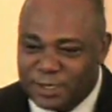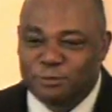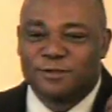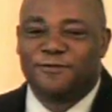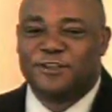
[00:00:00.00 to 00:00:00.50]
he
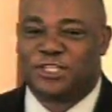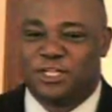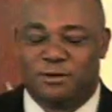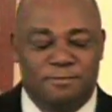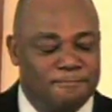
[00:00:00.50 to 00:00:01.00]
was
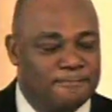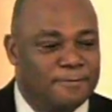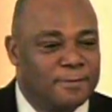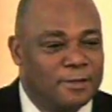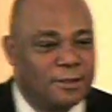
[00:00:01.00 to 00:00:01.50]
fishing.
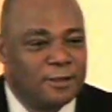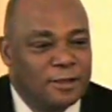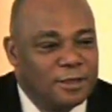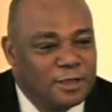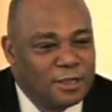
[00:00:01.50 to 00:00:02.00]

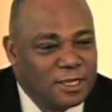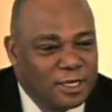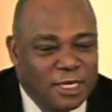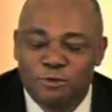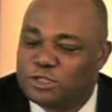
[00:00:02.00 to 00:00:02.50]
He